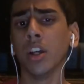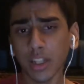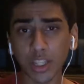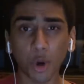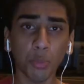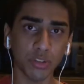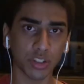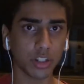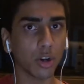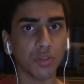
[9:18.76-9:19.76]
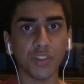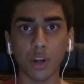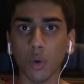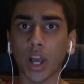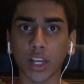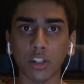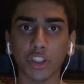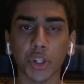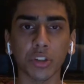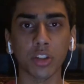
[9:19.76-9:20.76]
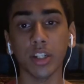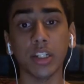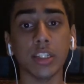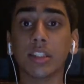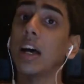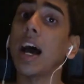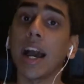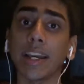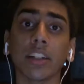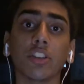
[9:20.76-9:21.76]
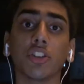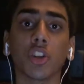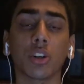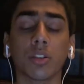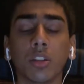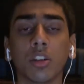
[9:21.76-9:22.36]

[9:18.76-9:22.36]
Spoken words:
The opposite of the low angle shot is the high angle shot.